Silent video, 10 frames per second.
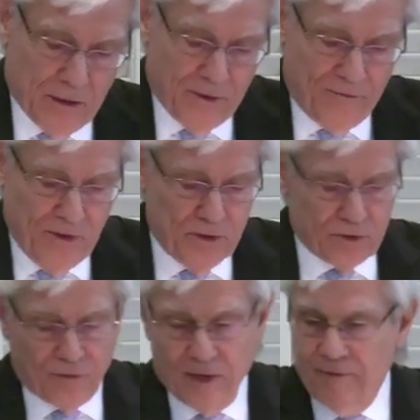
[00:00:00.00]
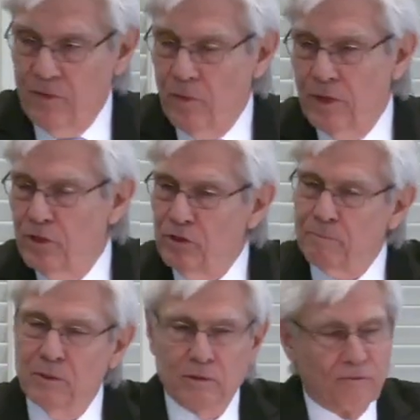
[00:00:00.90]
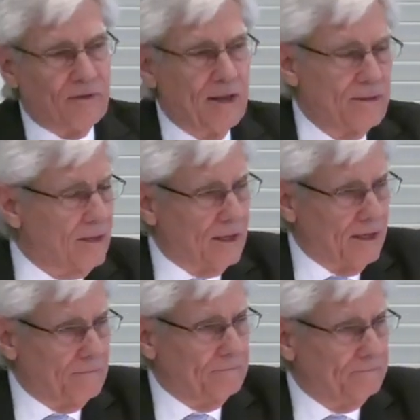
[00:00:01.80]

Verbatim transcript: the future for everyone who's put their faith in him,